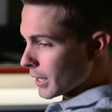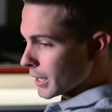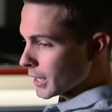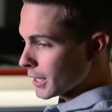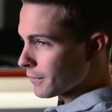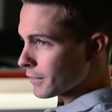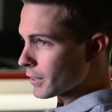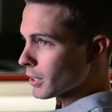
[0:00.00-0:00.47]

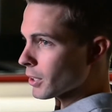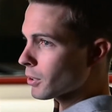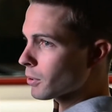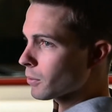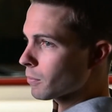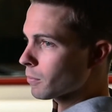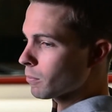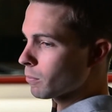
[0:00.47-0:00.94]
Even
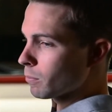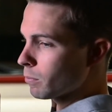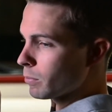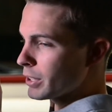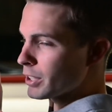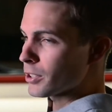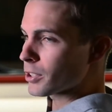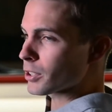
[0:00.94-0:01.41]
though
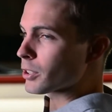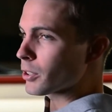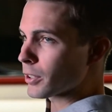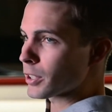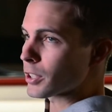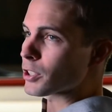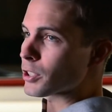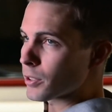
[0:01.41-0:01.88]
we are
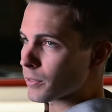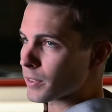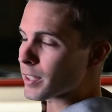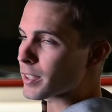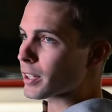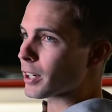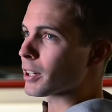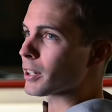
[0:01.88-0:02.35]
going to shoot
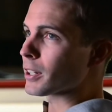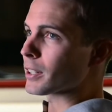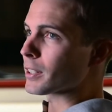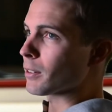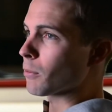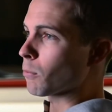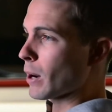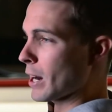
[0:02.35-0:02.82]
this car
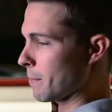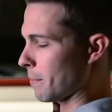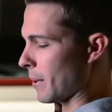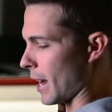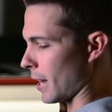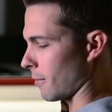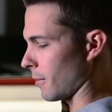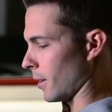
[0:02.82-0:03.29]
on a white
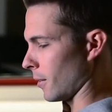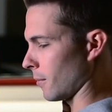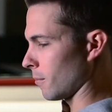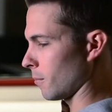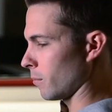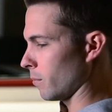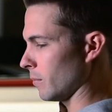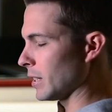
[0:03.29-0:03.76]

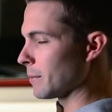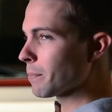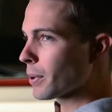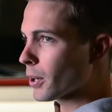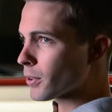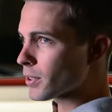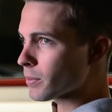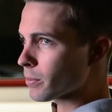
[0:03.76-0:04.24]
background, in
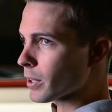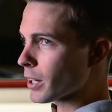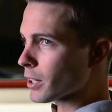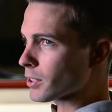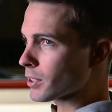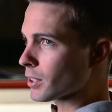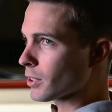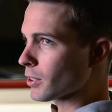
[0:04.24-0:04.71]
post we're
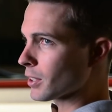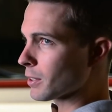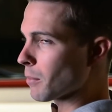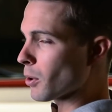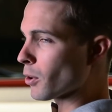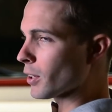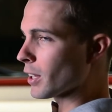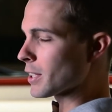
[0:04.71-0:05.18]
actually going to
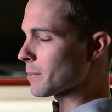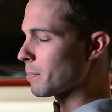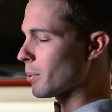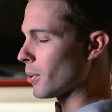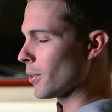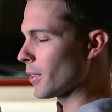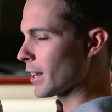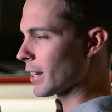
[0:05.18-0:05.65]
more or less
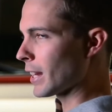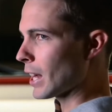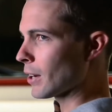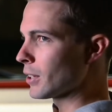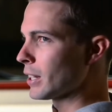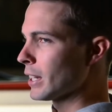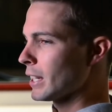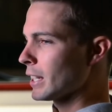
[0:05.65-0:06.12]
pull that
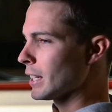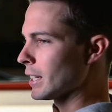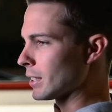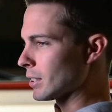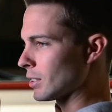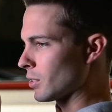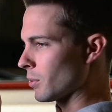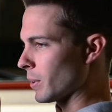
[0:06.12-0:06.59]
out
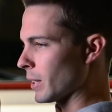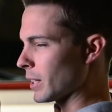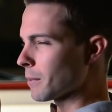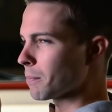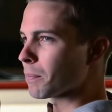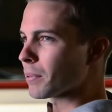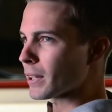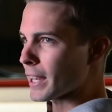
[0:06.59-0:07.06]
and create a
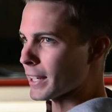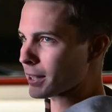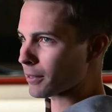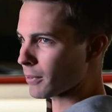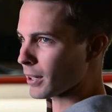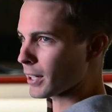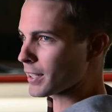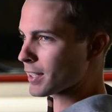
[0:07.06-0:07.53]
black
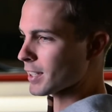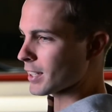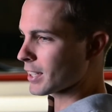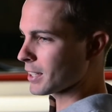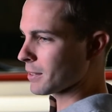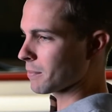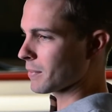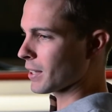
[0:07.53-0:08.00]
and white
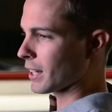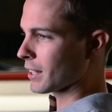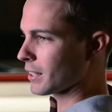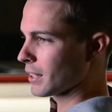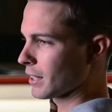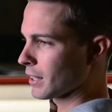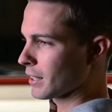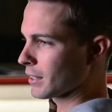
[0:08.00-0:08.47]
scheme that
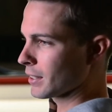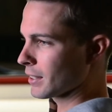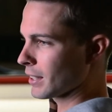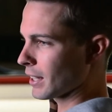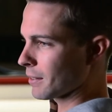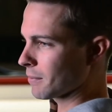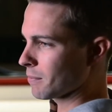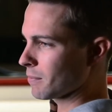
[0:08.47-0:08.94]

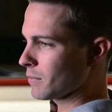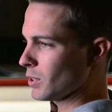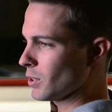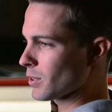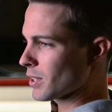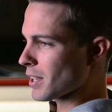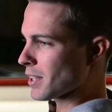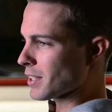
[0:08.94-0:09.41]

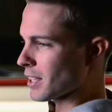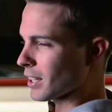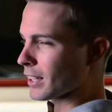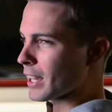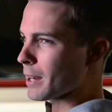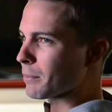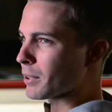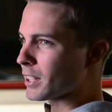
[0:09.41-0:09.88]
uses the
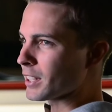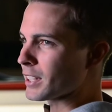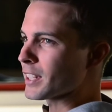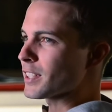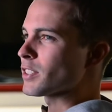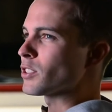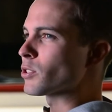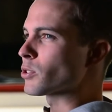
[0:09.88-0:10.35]
Lamborghini
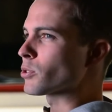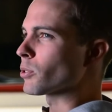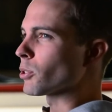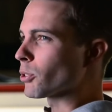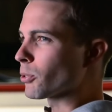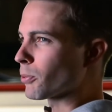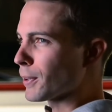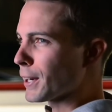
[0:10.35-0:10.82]
as neutral
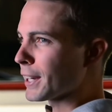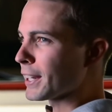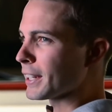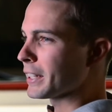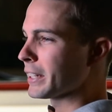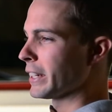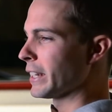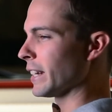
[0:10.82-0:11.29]

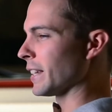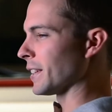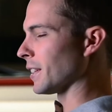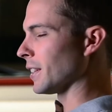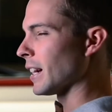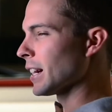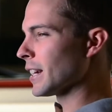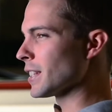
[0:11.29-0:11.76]
gray and the
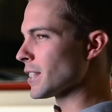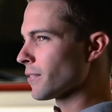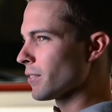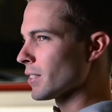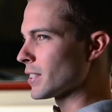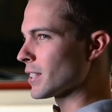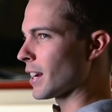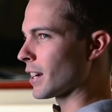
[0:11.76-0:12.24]
lines of
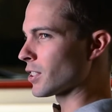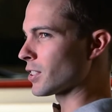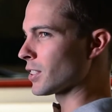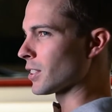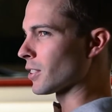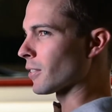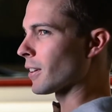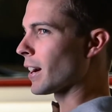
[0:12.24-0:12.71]
it to
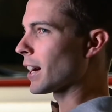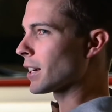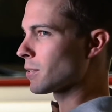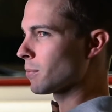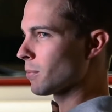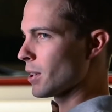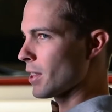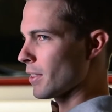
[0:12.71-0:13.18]
actually
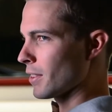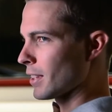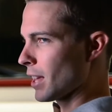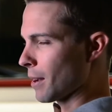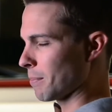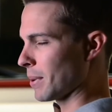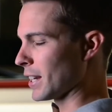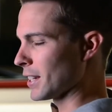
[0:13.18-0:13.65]
interact with
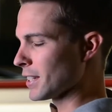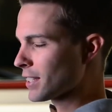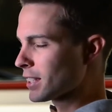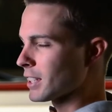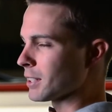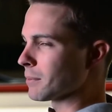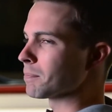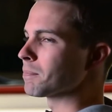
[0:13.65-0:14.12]
that paint
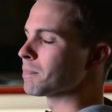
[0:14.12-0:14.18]
scheme.